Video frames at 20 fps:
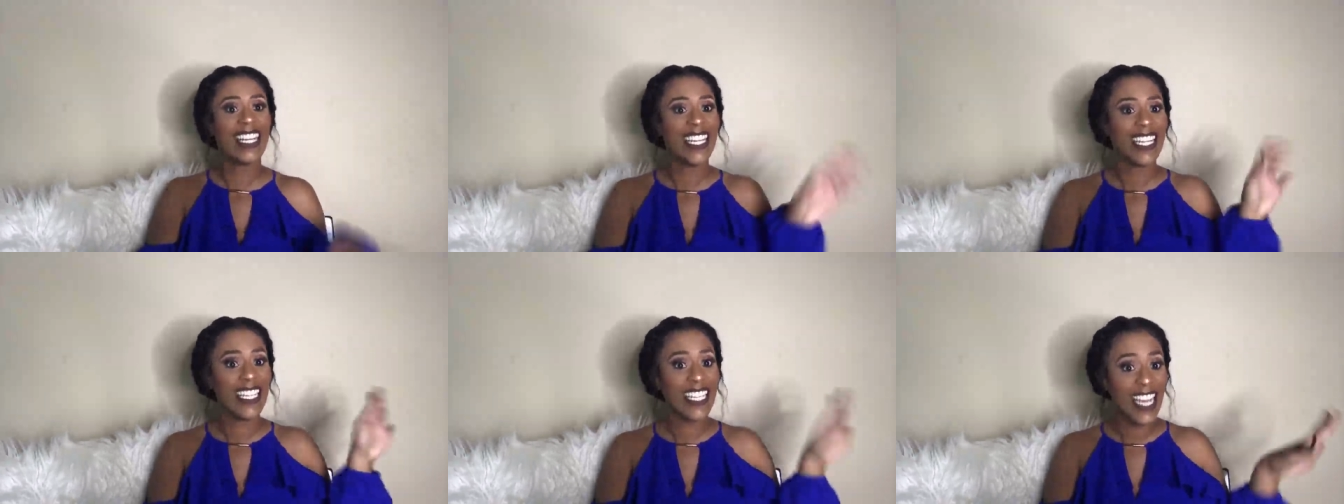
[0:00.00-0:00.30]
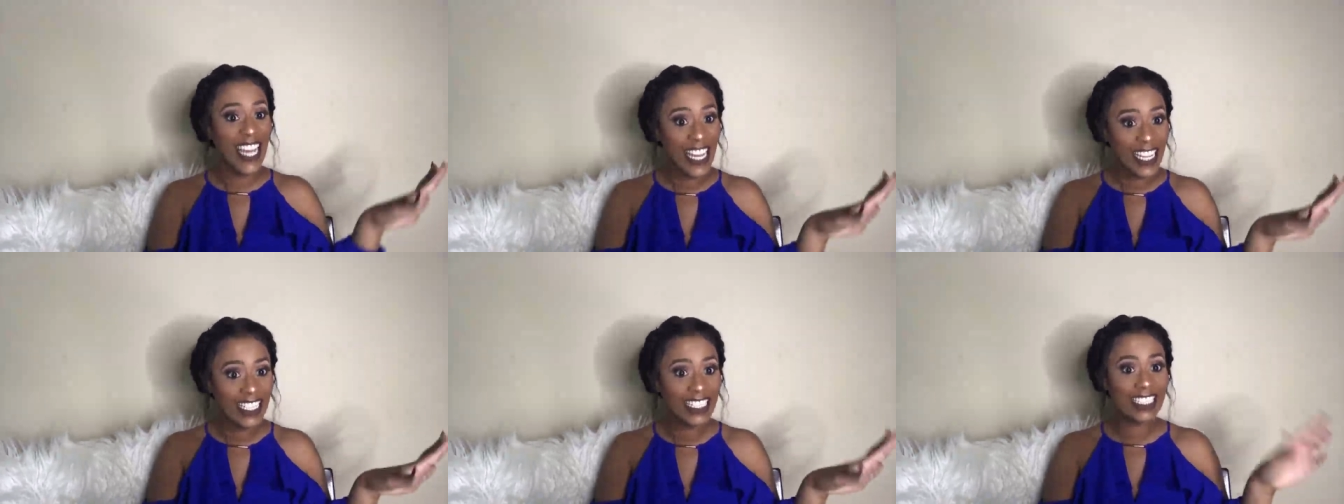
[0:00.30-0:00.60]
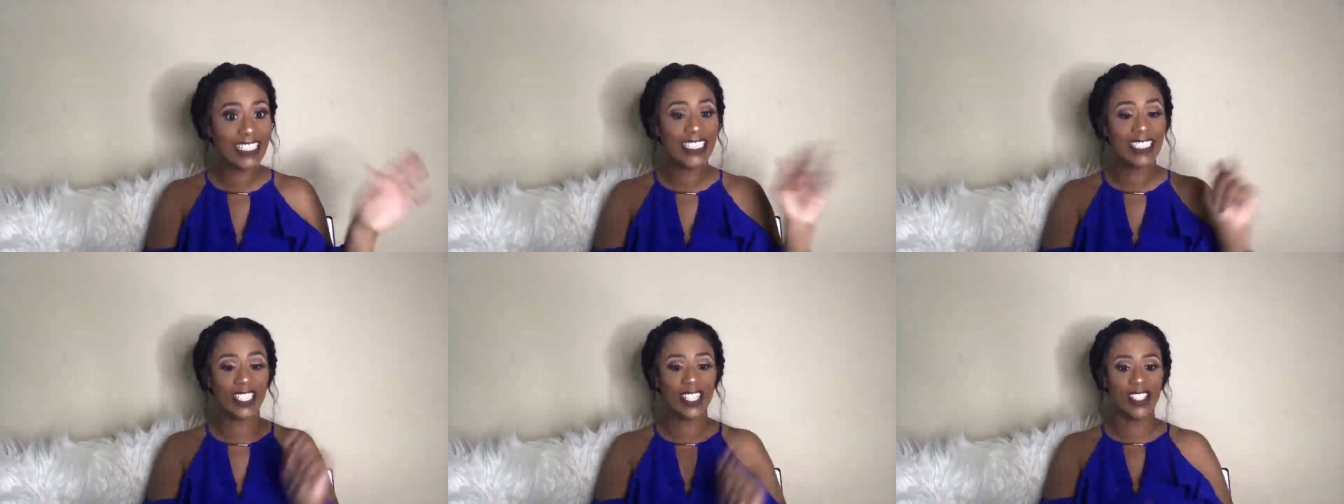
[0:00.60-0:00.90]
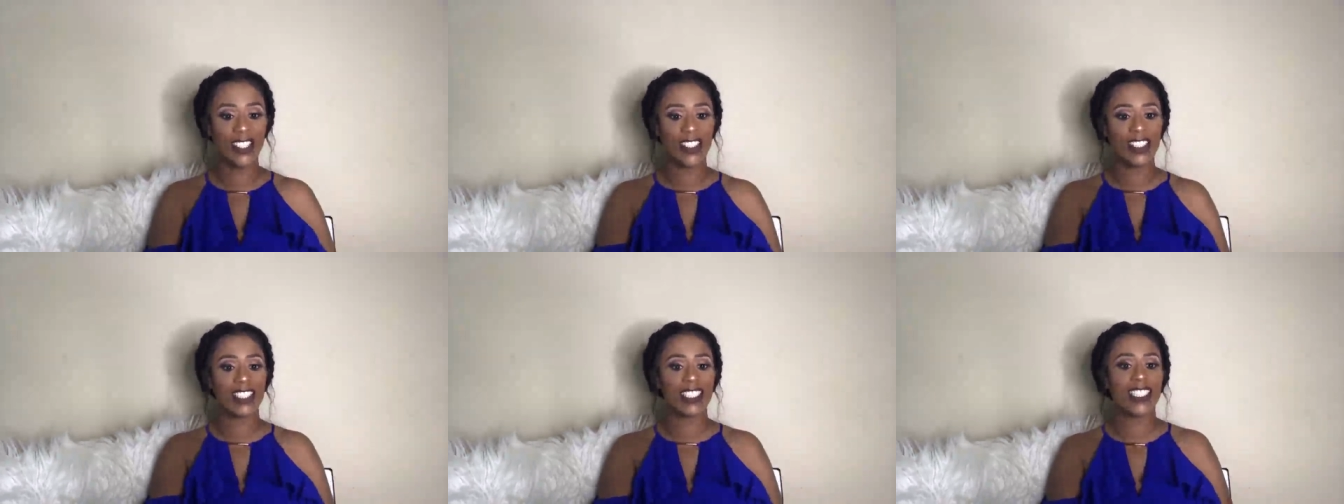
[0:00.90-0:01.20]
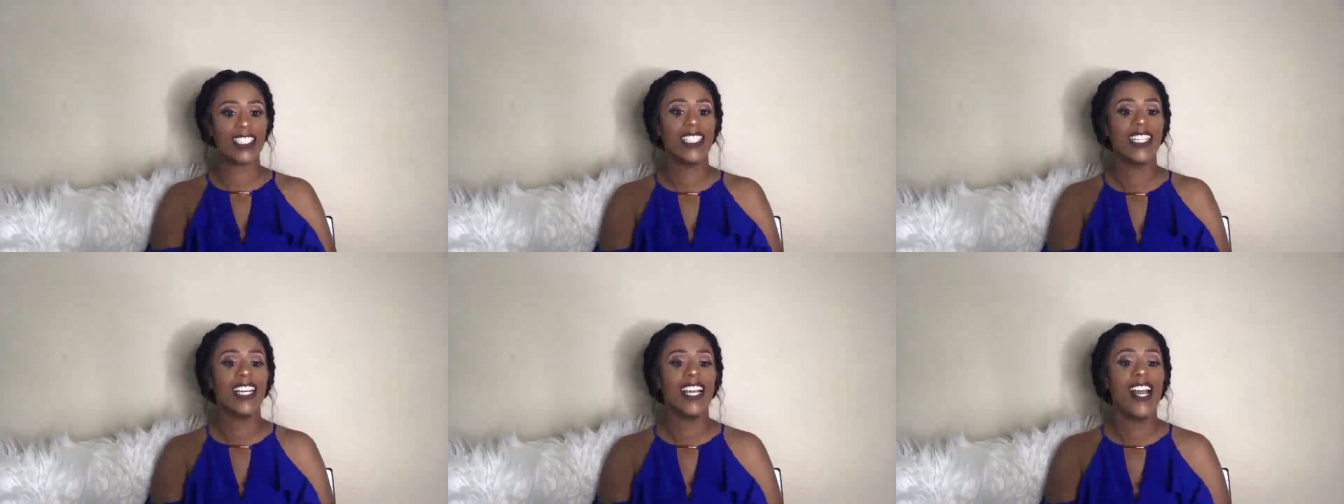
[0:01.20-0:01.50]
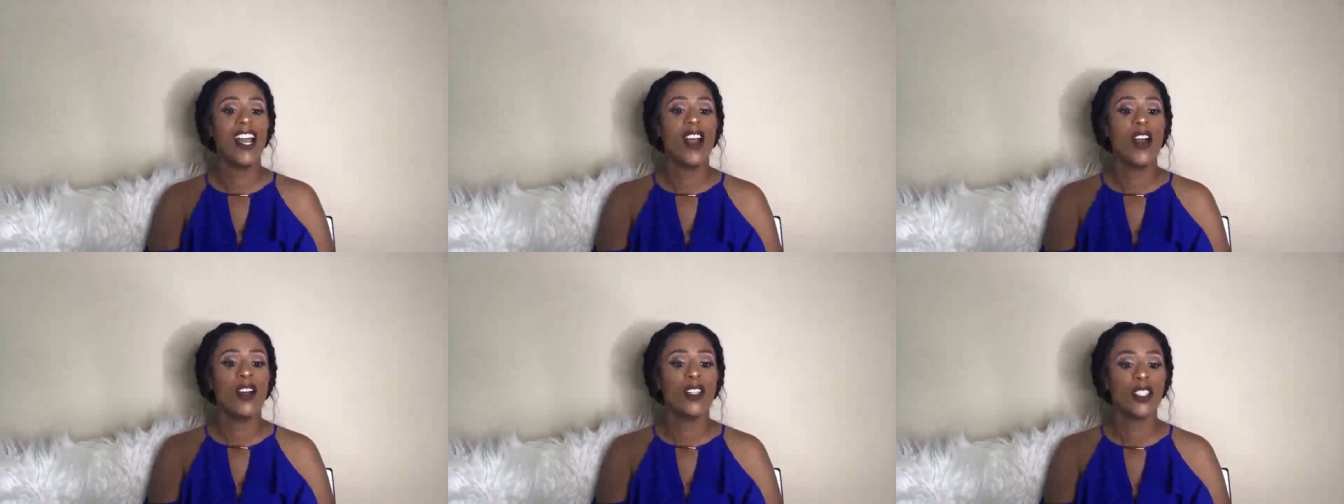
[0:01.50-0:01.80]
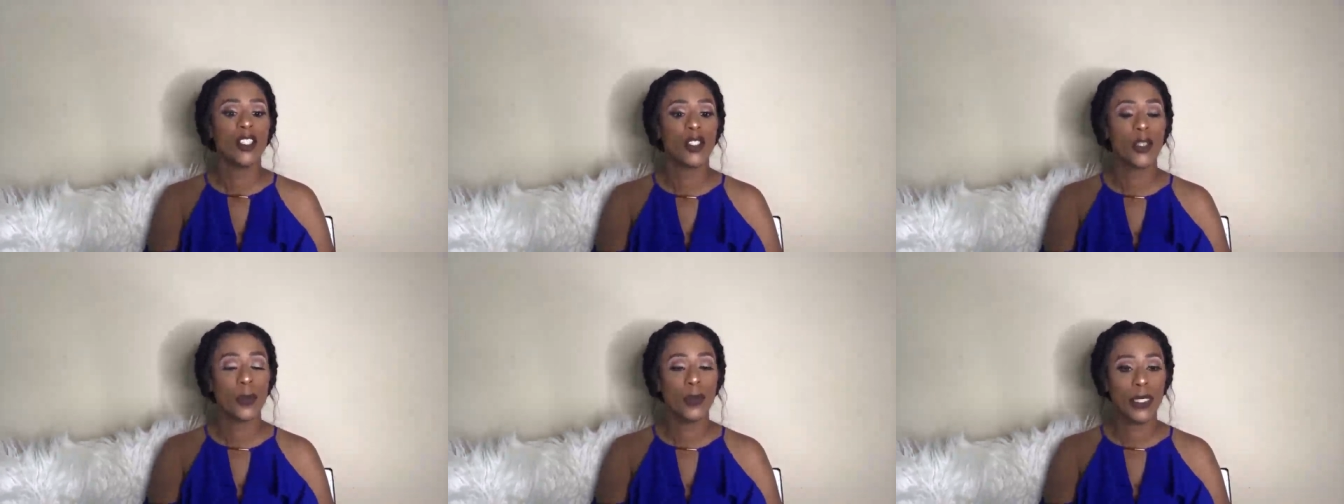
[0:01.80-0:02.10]
Yes, church.
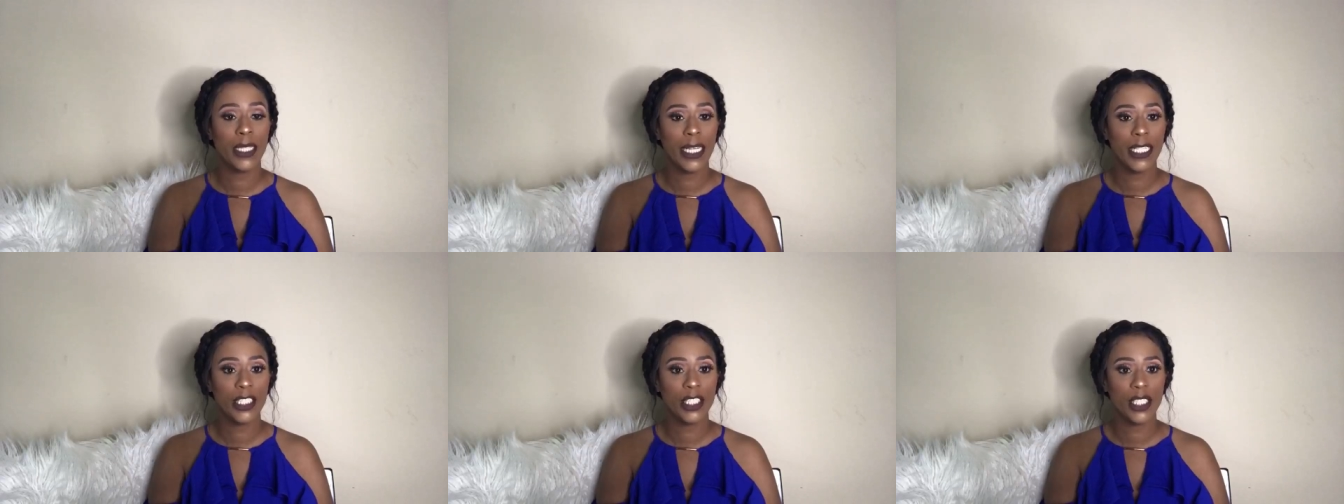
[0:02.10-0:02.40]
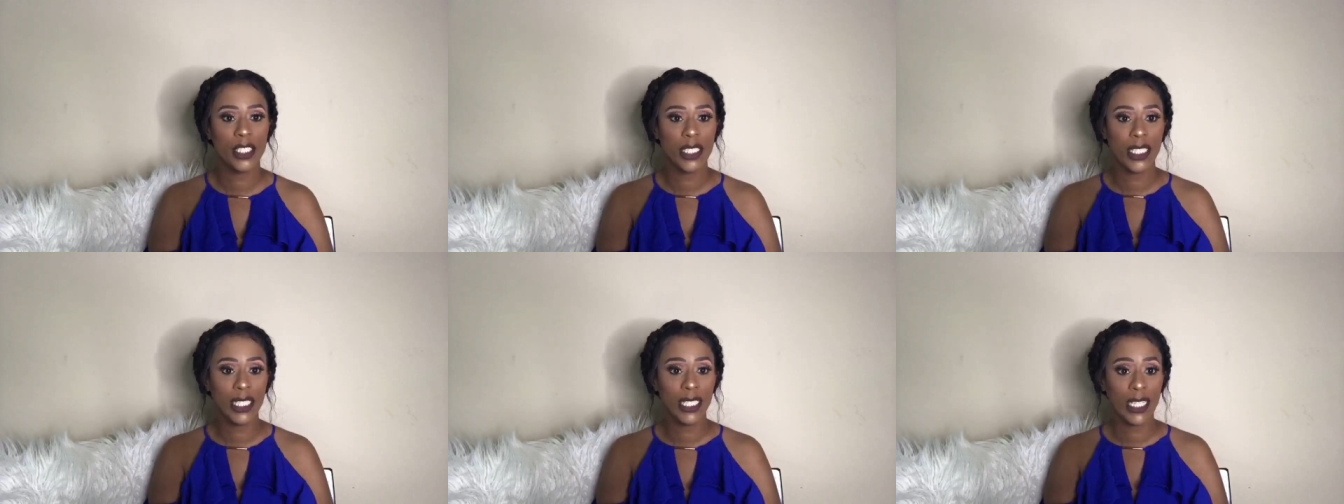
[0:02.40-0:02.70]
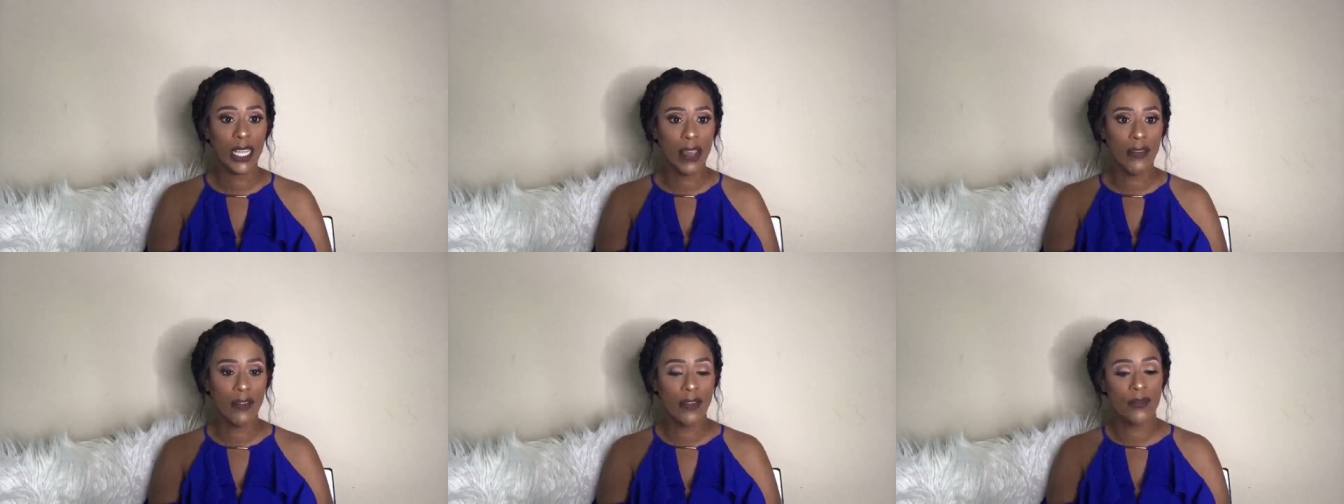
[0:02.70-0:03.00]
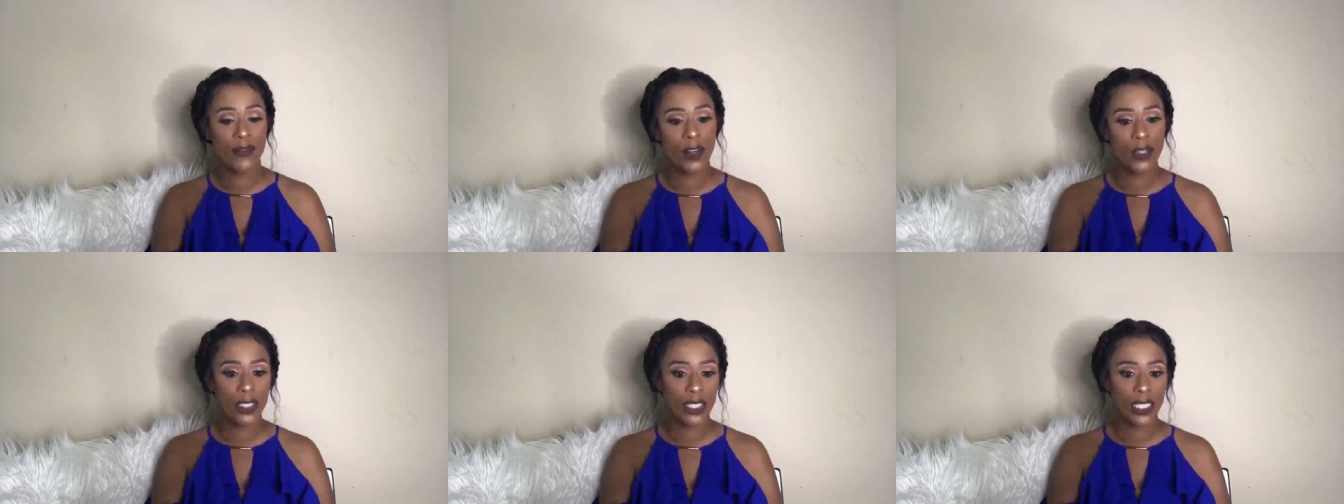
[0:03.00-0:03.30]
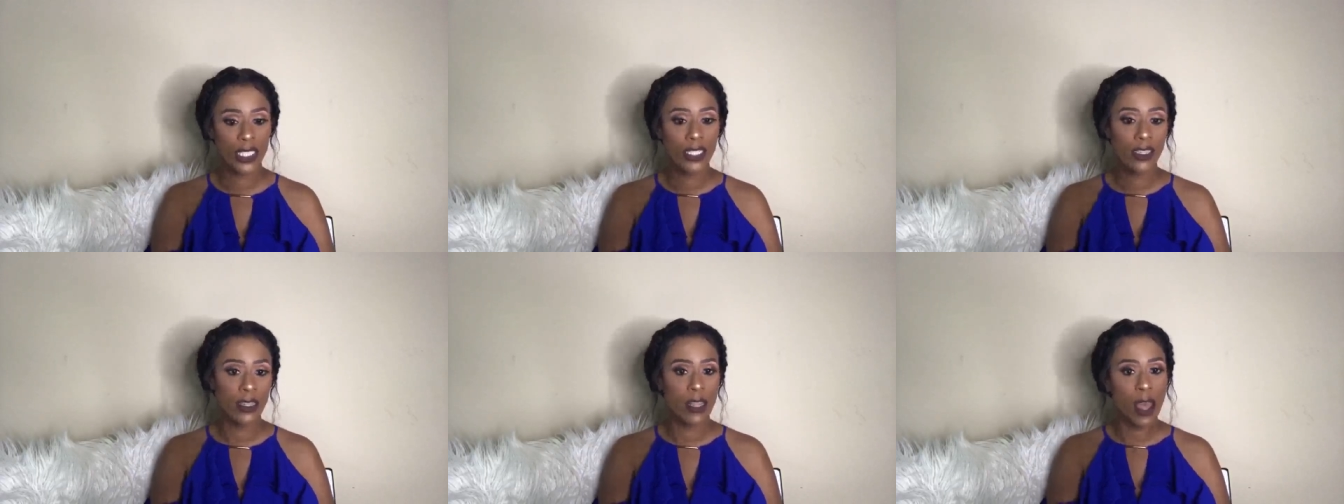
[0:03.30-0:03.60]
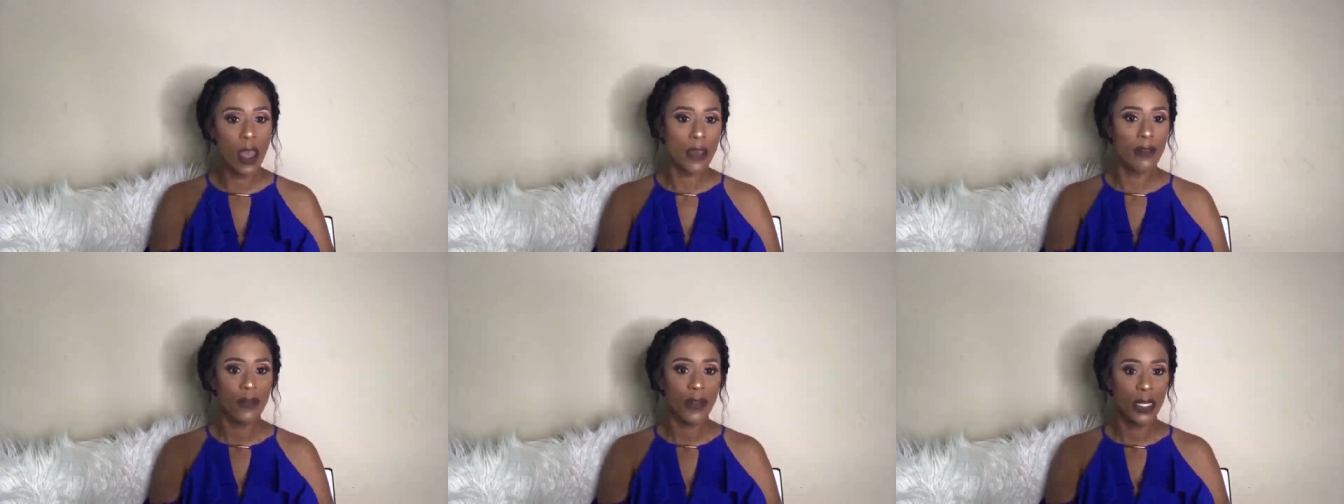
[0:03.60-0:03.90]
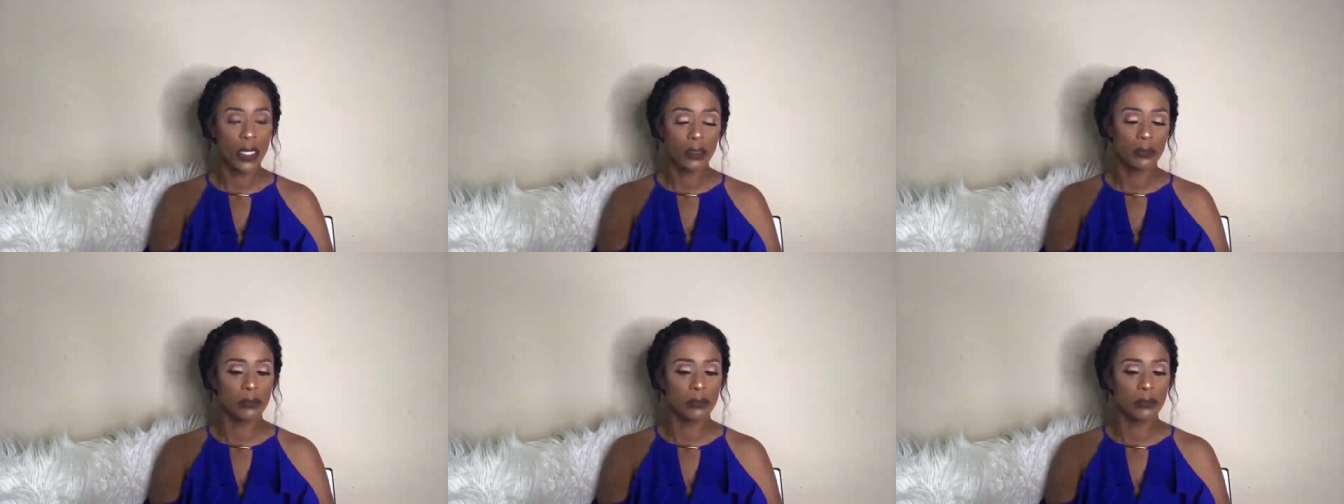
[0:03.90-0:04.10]
Stripperlations 11, verse 11.